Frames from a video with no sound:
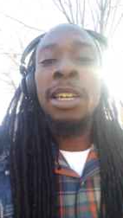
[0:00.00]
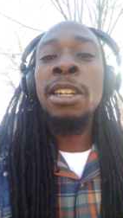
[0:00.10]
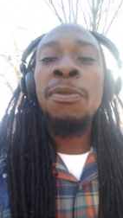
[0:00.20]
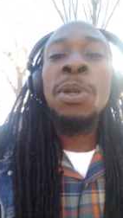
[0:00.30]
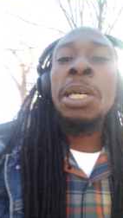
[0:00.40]

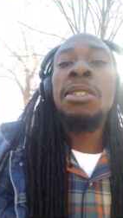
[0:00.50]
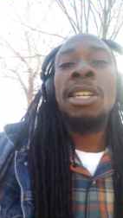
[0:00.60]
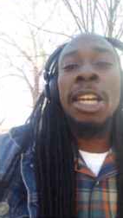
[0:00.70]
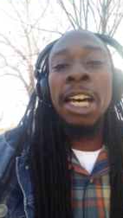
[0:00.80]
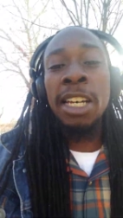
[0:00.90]
And if you
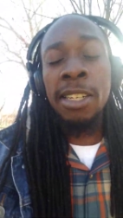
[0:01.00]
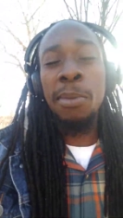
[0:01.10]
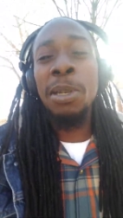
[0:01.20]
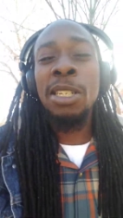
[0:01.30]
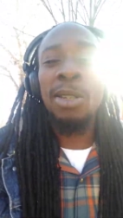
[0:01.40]
consider us
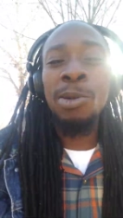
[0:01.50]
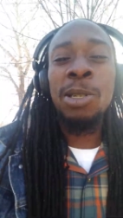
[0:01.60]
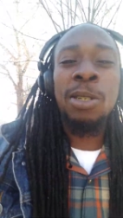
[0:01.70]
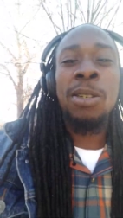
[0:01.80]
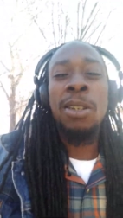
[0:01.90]
to be
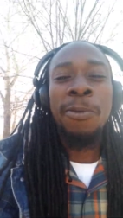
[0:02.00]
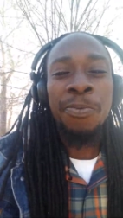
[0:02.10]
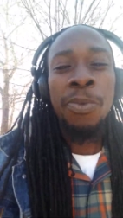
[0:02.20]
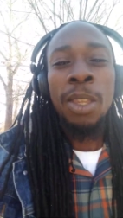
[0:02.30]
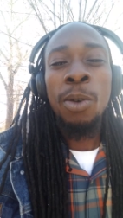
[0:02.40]

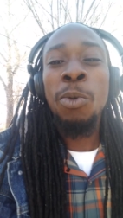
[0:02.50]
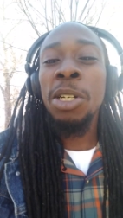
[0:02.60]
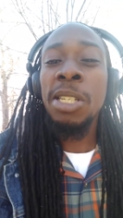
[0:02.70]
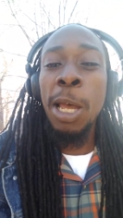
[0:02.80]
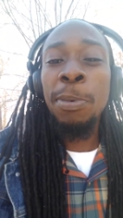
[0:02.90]
Zeus,
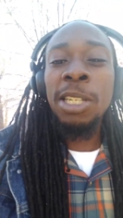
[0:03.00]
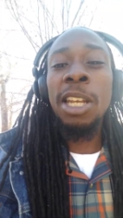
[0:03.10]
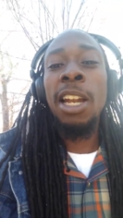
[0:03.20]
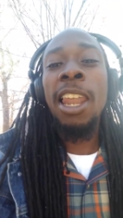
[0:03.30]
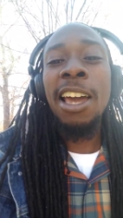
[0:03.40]
we're stepping
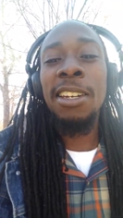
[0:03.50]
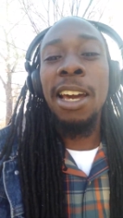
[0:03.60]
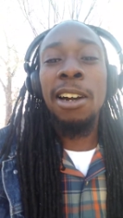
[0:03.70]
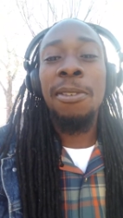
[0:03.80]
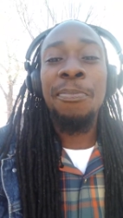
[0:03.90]
to the light
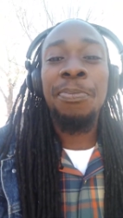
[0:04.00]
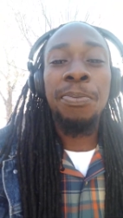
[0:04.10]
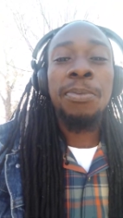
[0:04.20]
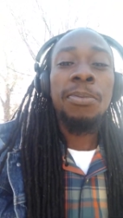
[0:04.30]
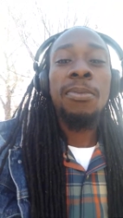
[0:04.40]
now.
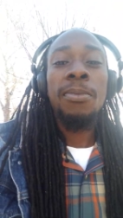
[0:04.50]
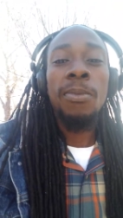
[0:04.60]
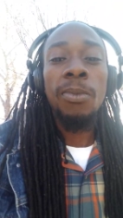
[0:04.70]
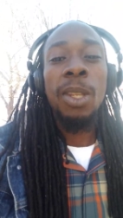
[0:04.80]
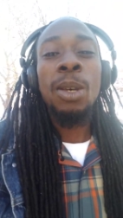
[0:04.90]

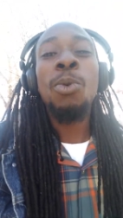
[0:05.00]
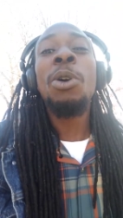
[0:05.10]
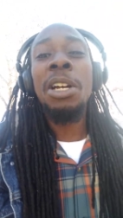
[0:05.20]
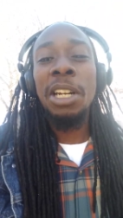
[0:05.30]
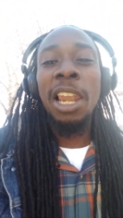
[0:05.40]

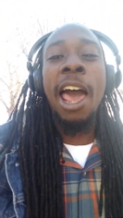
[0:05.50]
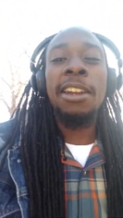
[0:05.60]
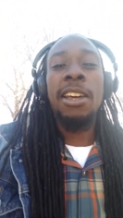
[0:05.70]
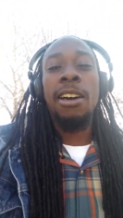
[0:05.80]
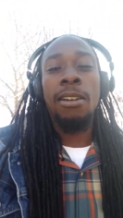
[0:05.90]
We're in the
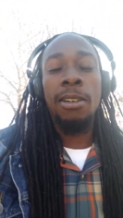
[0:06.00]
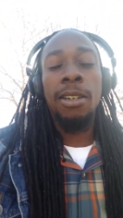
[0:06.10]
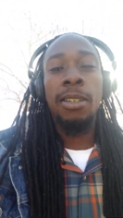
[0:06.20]
light now.